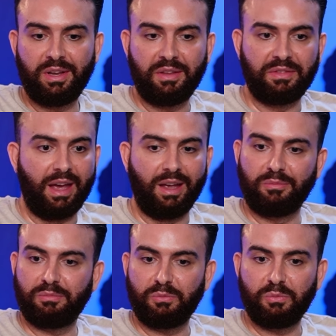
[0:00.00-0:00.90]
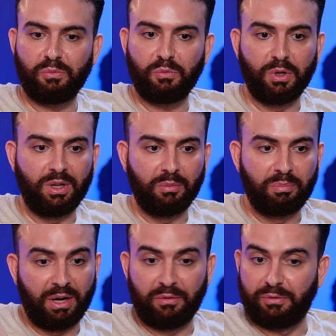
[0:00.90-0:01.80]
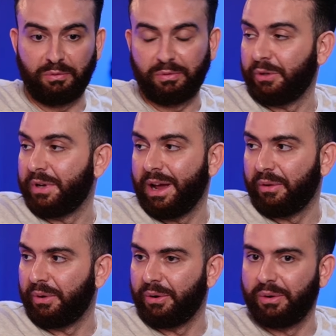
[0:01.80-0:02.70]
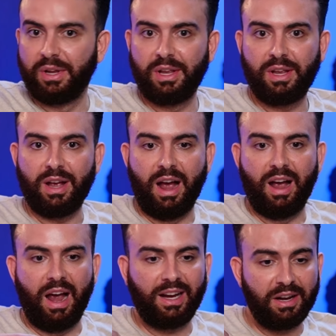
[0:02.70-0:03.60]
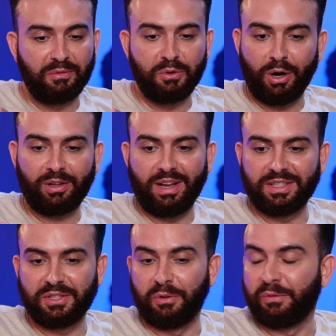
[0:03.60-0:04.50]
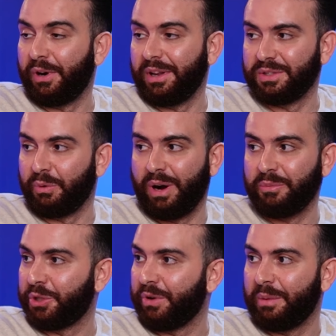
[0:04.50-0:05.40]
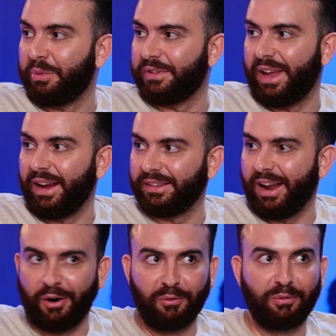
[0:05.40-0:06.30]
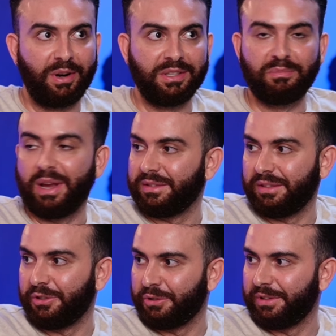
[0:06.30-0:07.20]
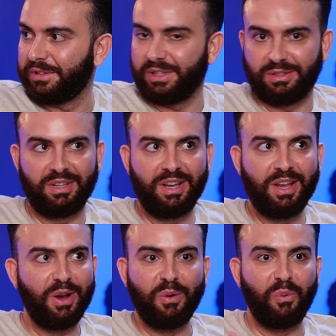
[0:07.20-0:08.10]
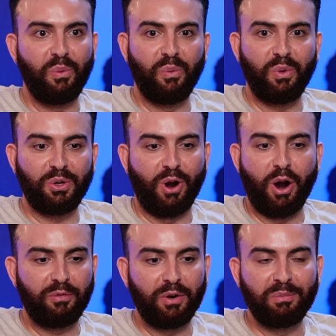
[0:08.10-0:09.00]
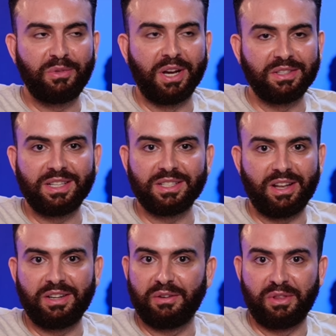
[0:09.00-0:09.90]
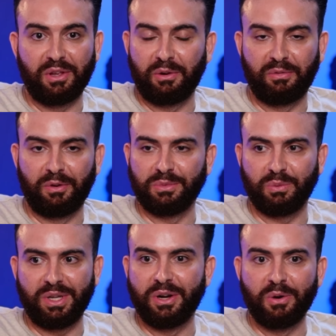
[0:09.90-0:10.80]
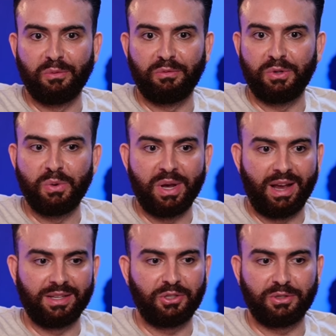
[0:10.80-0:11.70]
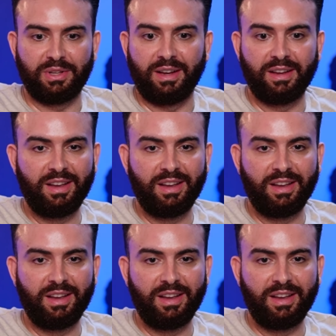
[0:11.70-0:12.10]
that will bear fruit for you down the road. I kind of view our clients as our friends, where I'm just trying to protect our friends' best interests, because our firm does things a lot different than other firms. We don't view it as just like